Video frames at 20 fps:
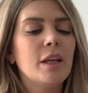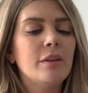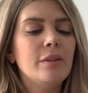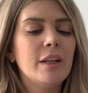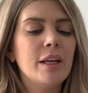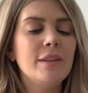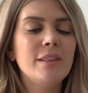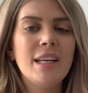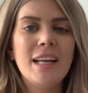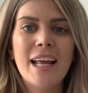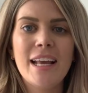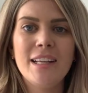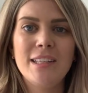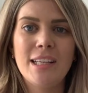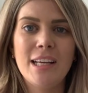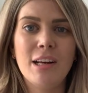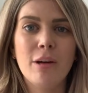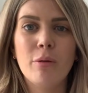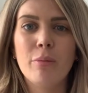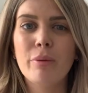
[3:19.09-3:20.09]
those
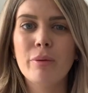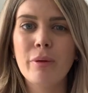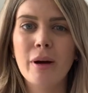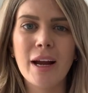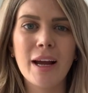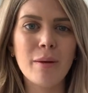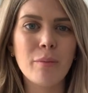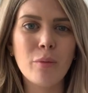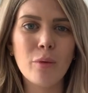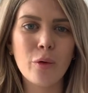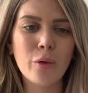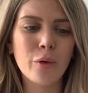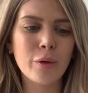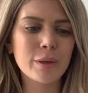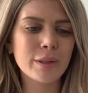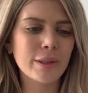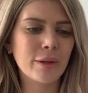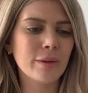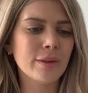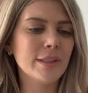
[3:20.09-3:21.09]
lazy little pram
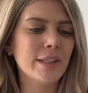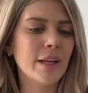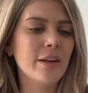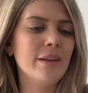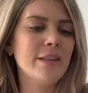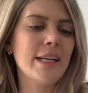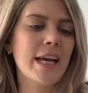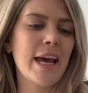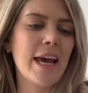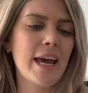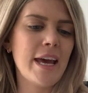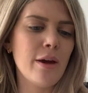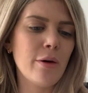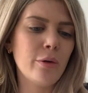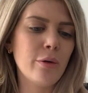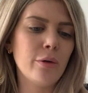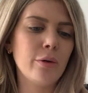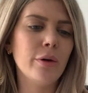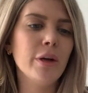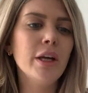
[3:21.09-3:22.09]
walks on a Sunday,
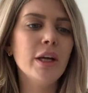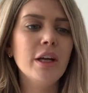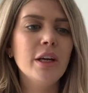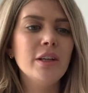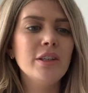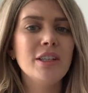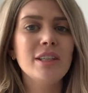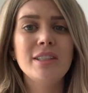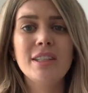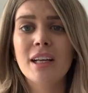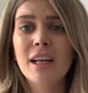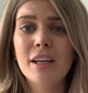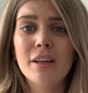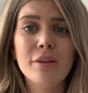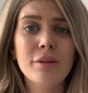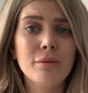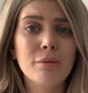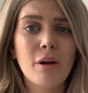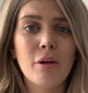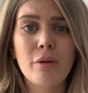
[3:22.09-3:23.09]
or just to like
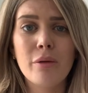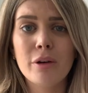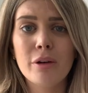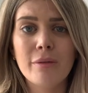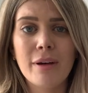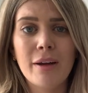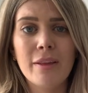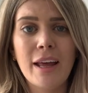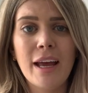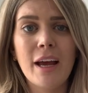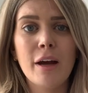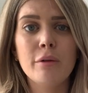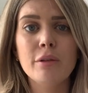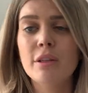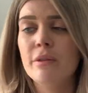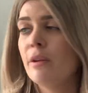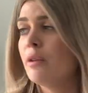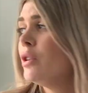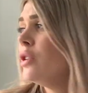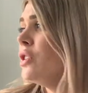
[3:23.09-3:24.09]
throw on around the house
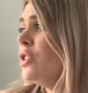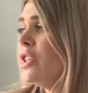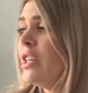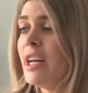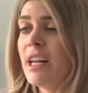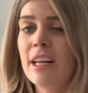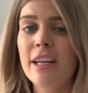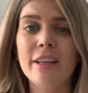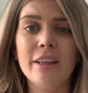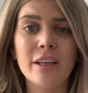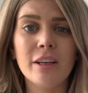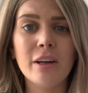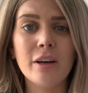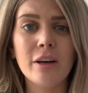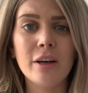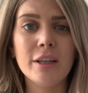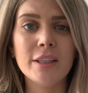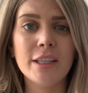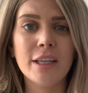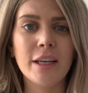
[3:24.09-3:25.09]
if you're just chilling in the
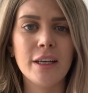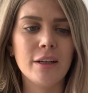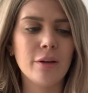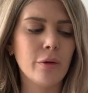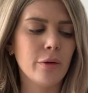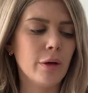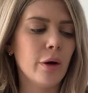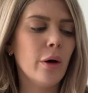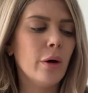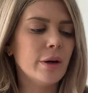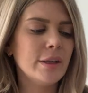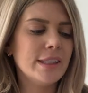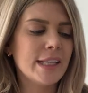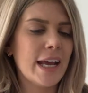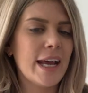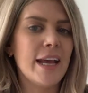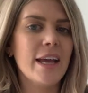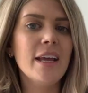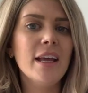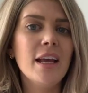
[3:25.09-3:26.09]
garden on a hot
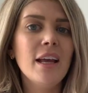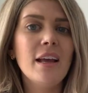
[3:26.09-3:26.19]
day,